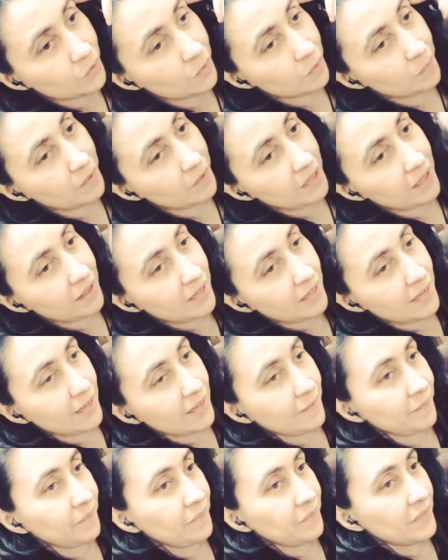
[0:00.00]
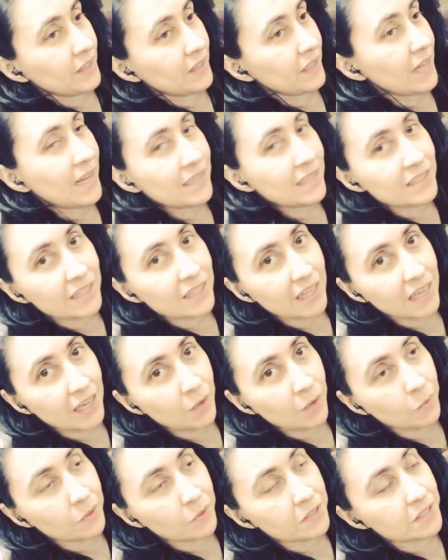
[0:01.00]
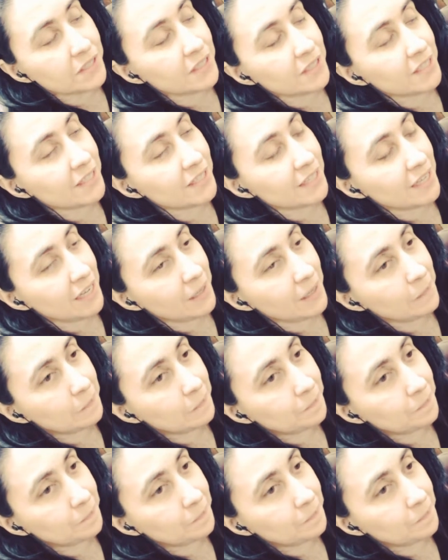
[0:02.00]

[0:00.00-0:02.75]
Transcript: would be like the last thing he wants to see.